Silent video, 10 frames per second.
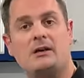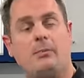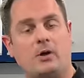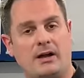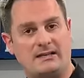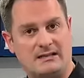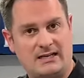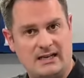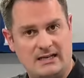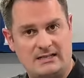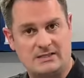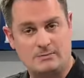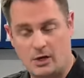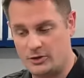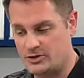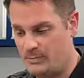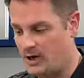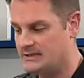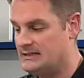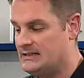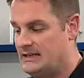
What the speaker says: apply it in a smaller spot,